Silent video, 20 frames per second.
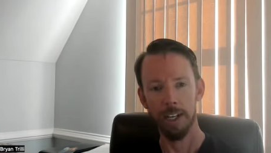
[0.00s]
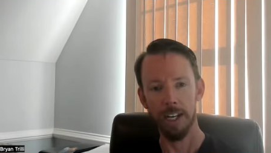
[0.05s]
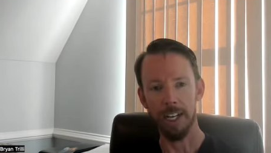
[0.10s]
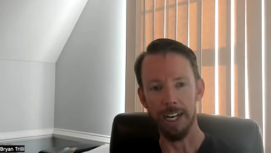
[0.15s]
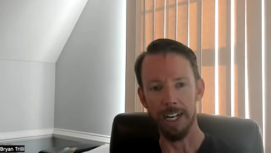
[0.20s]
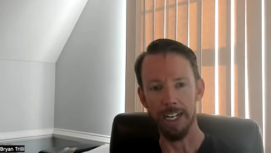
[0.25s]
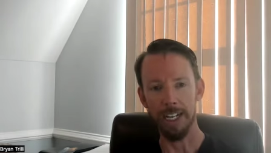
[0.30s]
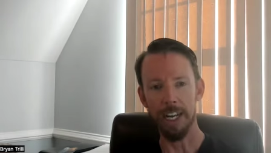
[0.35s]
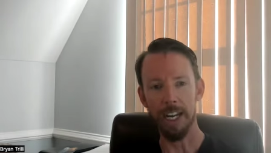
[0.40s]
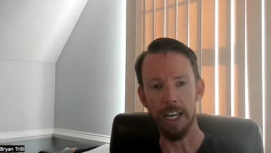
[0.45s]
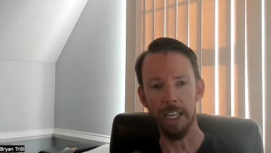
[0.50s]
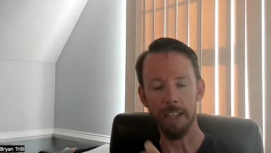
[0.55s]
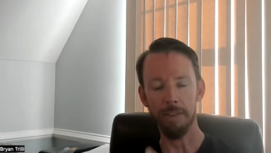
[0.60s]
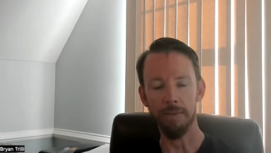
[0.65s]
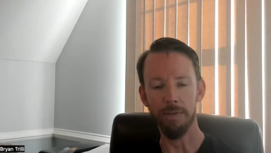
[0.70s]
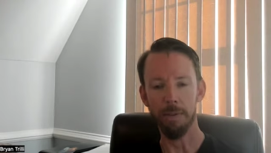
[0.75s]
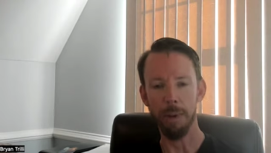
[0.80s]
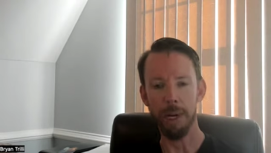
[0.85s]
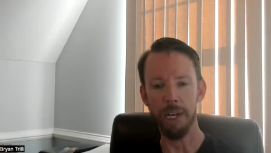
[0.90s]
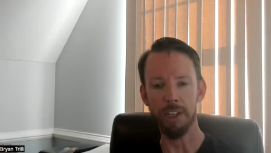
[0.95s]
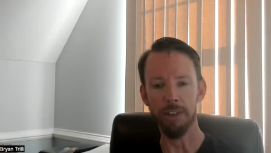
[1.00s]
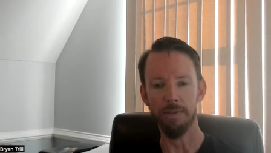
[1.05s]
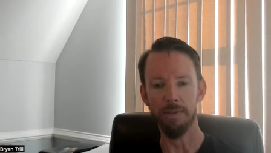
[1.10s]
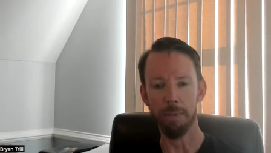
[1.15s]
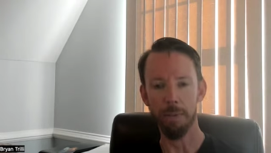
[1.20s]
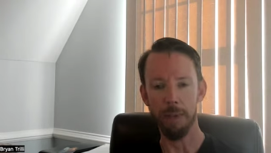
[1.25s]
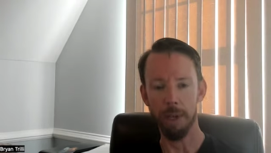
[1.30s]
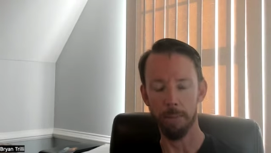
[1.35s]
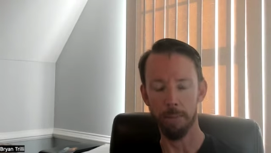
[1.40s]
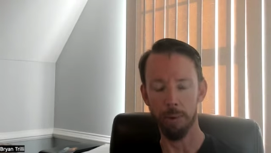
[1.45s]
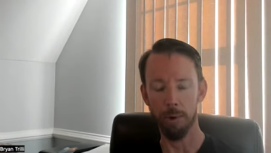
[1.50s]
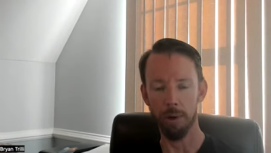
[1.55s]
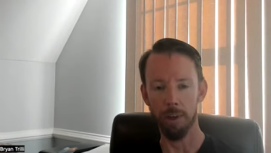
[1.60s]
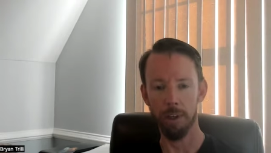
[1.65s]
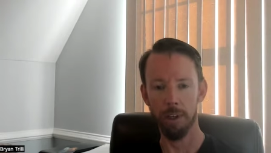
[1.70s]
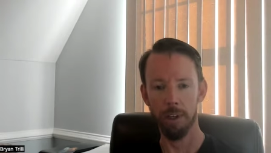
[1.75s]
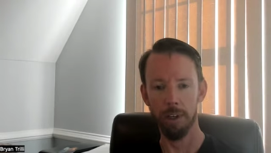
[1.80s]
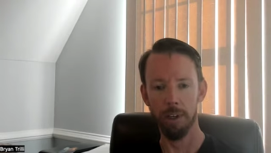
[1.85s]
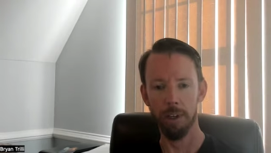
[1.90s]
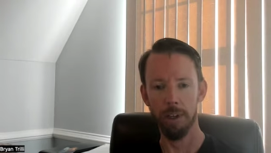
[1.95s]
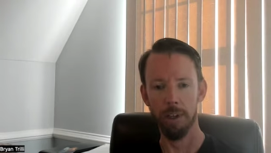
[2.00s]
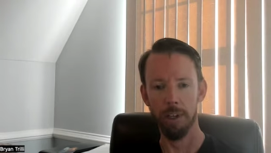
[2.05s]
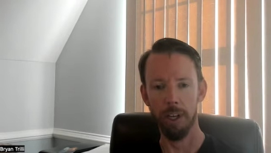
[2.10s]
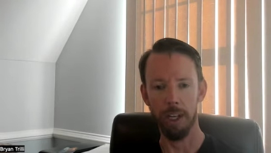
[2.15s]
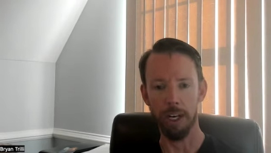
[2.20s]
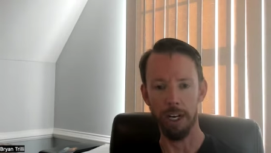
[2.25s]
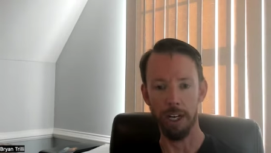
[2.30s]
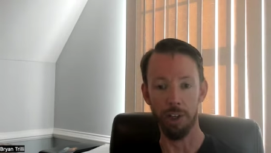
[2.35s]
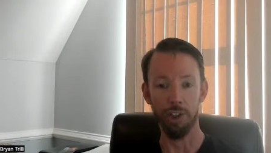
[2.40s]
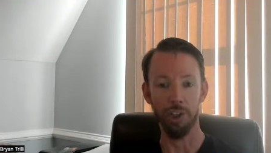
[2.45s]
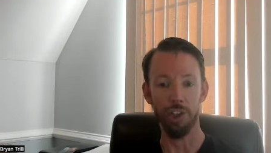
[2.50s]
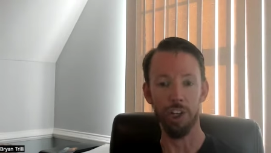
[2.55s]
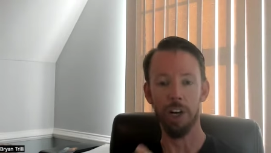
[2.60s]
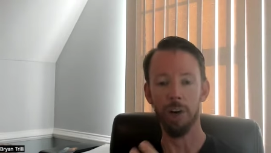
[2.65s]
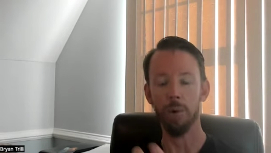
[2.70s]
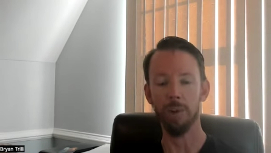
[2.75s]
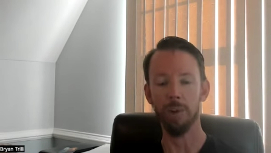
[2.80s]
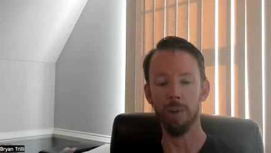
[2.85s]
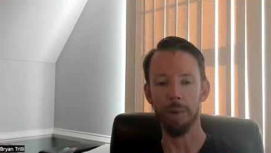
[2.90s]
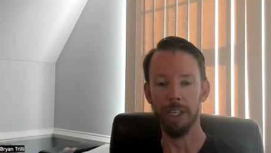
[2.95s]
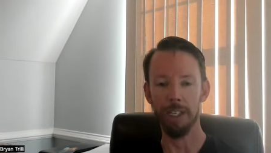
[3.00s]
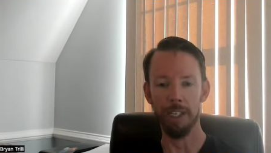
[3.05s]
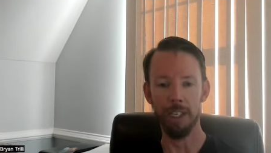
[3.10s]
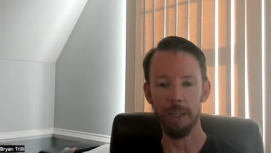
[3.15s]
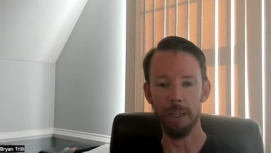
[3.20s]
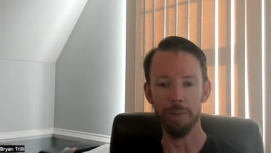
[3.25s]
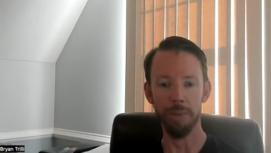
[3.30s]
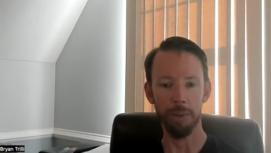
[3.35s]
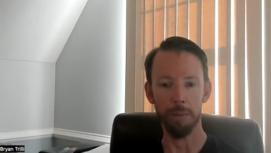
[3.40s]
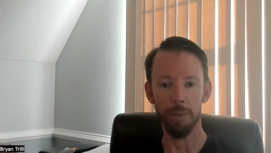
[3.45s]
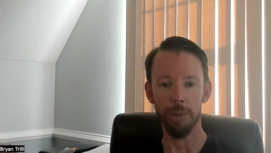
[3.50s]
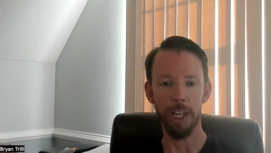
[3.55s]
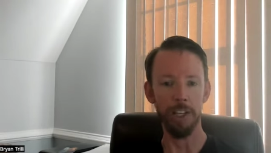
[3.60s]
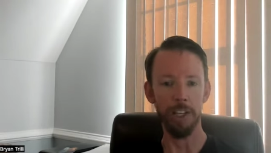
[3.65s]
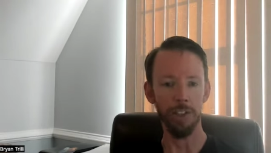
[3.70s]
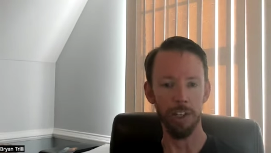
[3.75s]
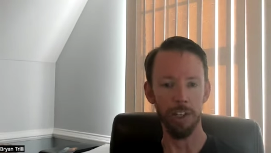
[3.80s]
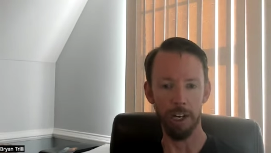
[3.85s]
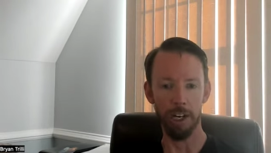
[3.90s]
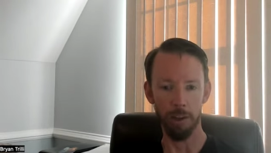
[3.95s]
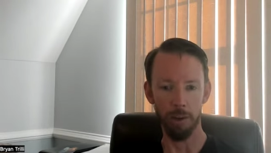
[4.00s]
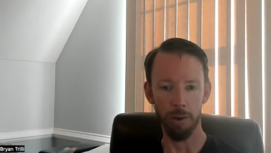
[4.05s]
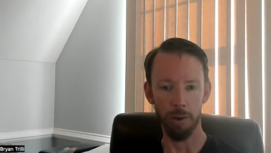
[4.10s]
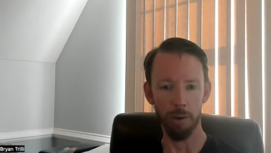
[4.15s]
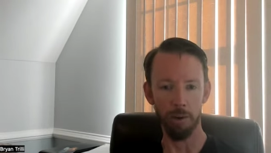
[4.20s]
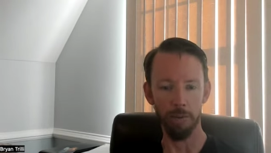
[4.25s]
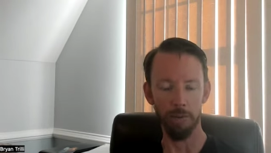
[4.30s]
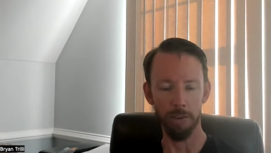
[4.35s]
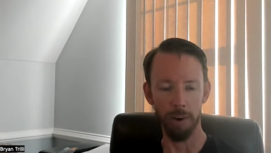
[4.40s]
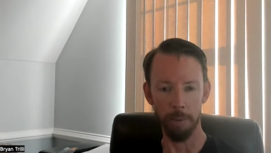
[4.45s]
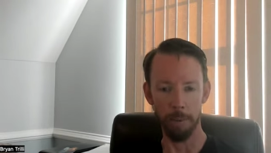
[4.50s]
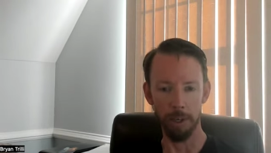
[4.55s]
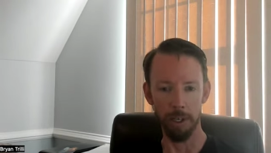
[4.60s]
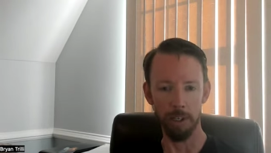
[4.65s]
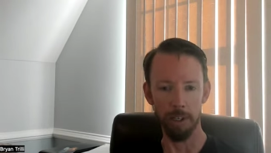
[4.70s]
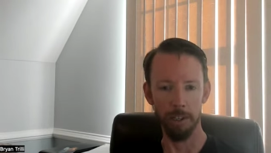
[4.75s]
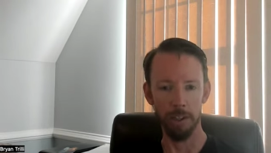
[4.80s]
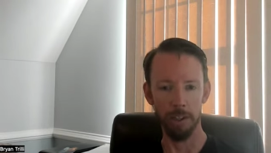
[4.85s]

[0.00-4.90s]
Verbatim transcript: and I take the information from that book and I share with my team some lesson I learned from it,